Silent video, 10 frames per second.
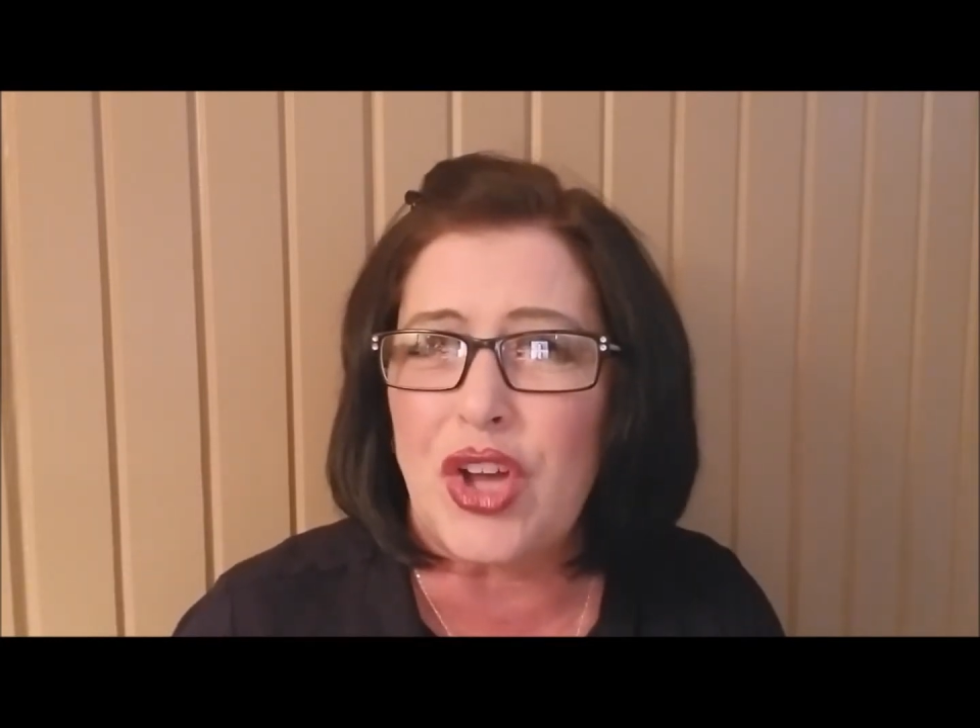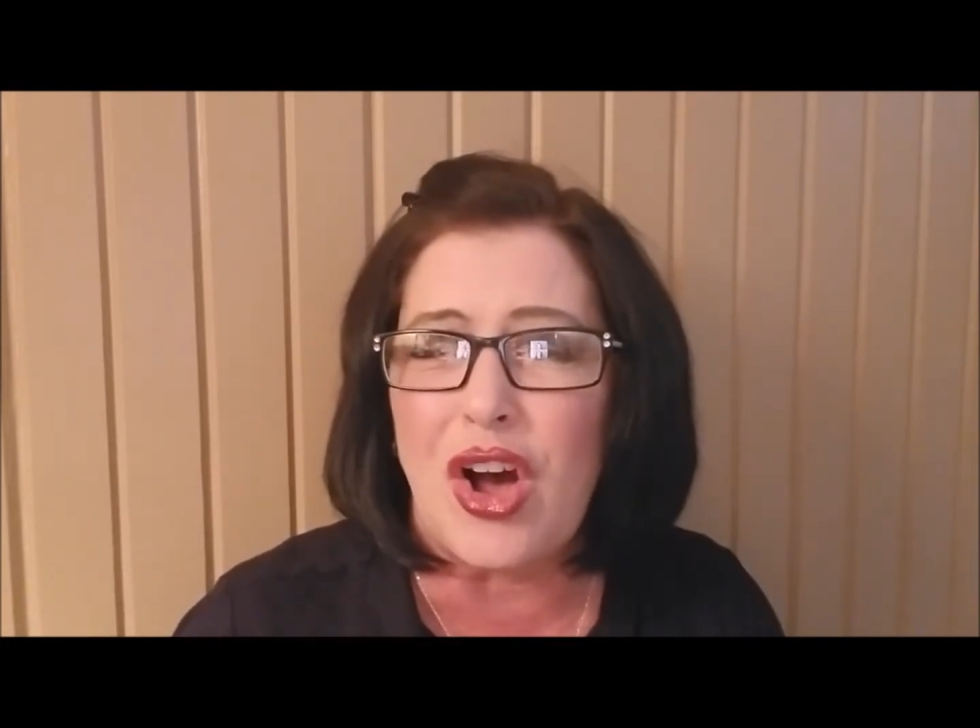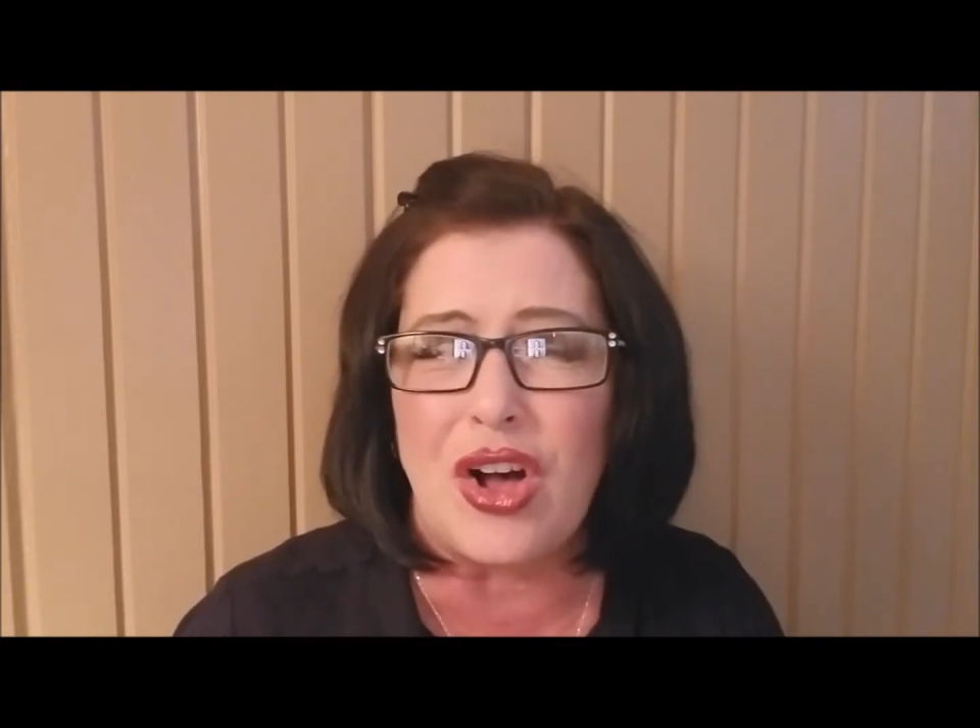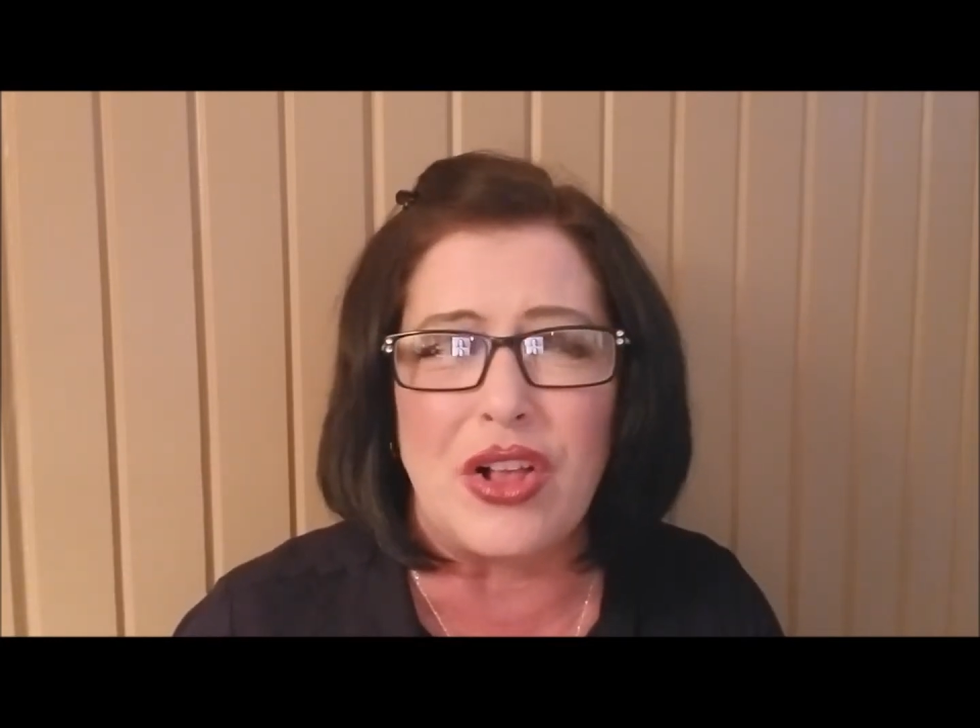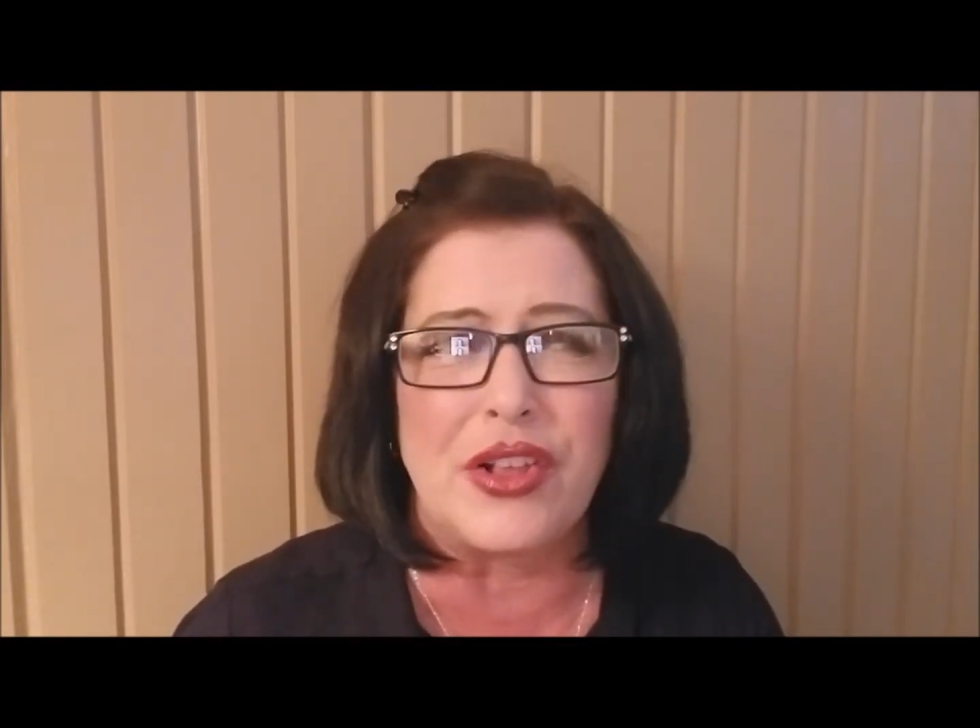
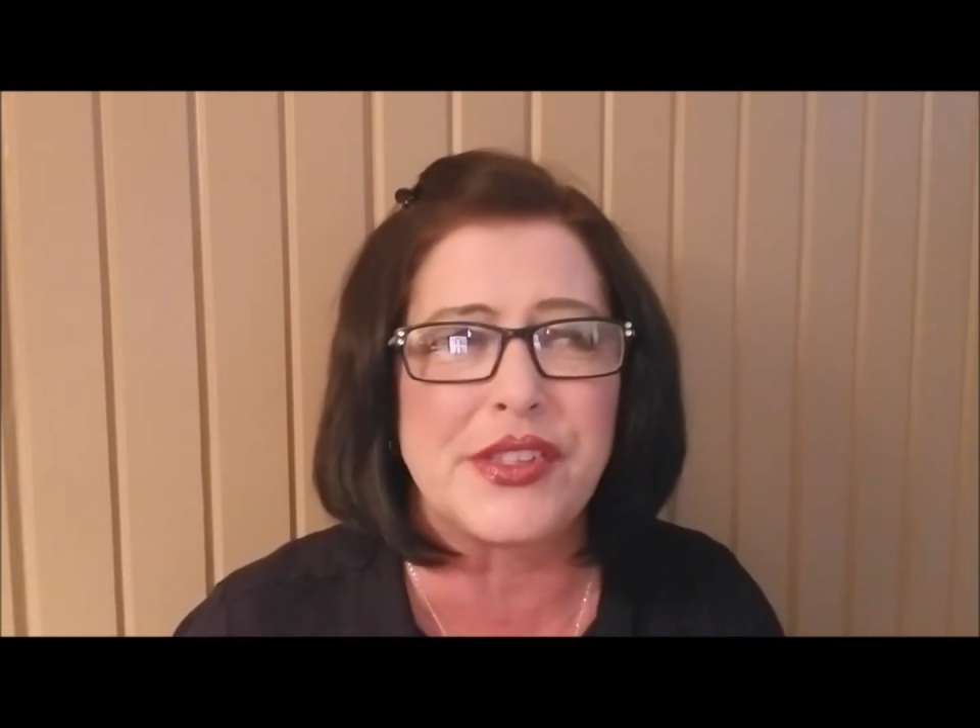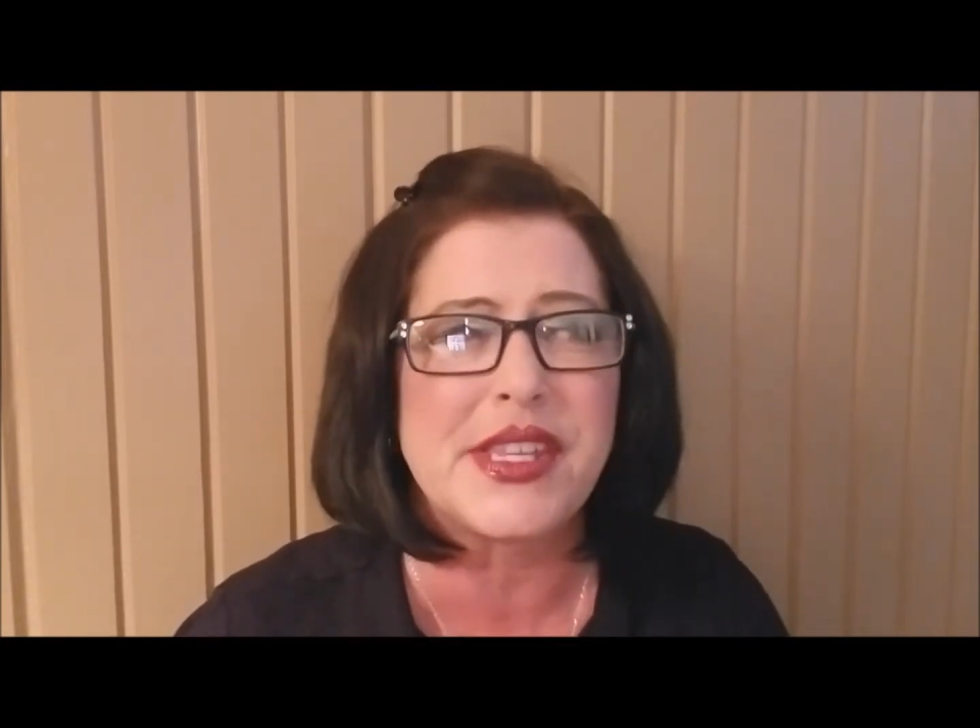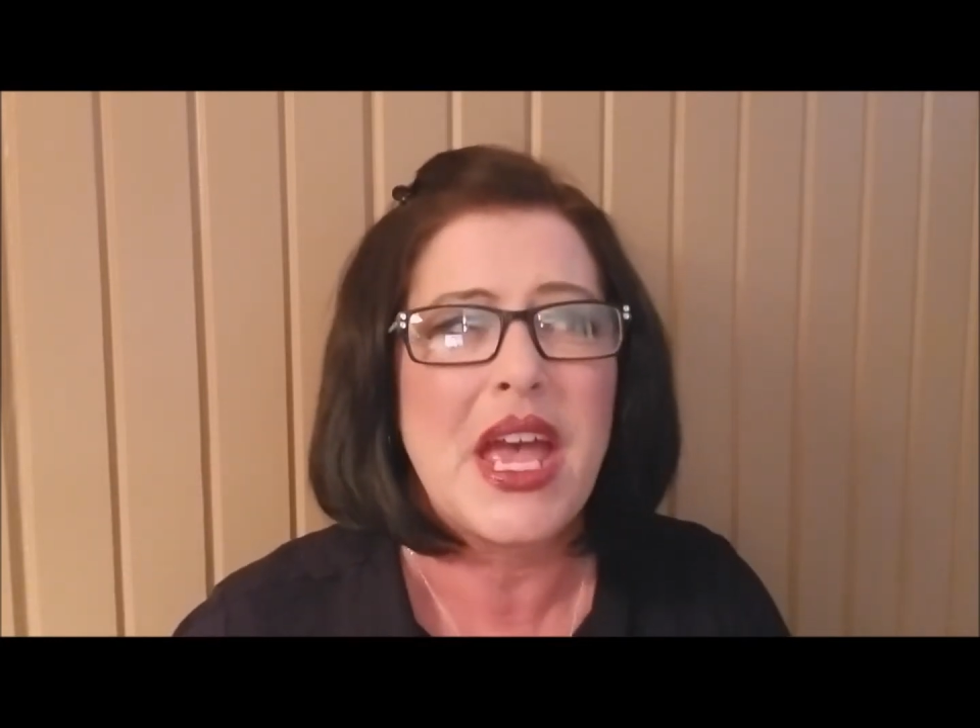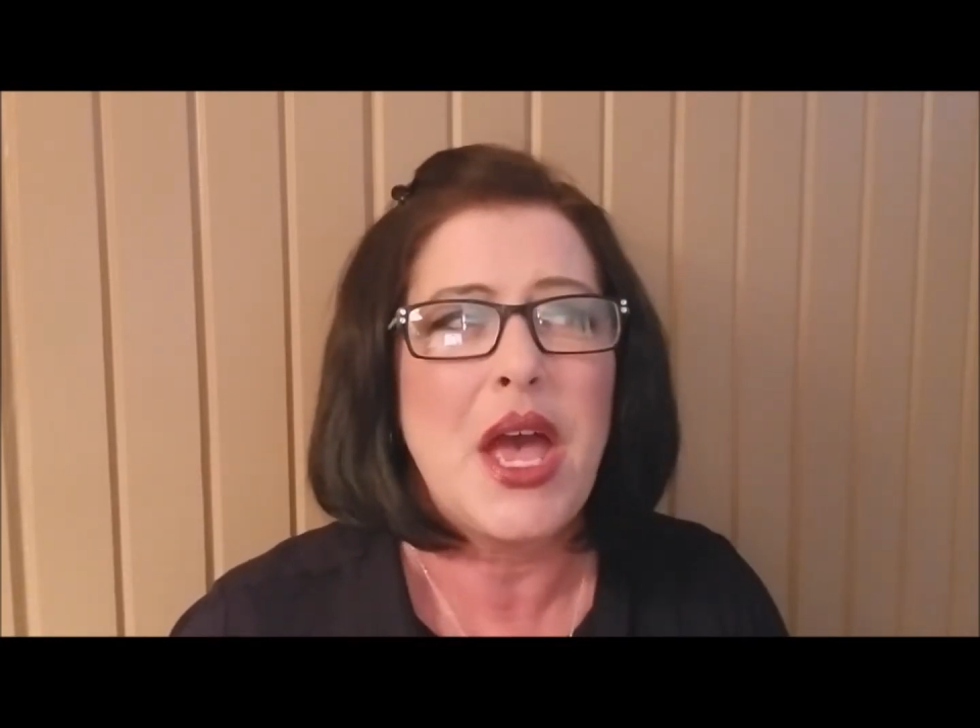hauls,